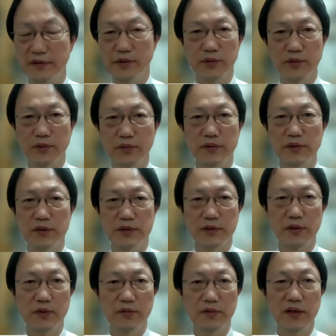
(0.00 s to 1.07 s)
So
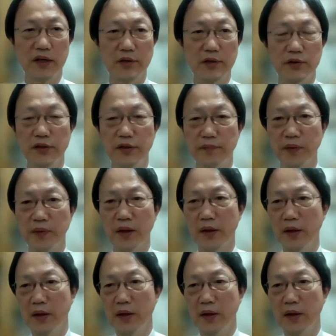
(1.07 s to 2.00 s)
just don't touch them.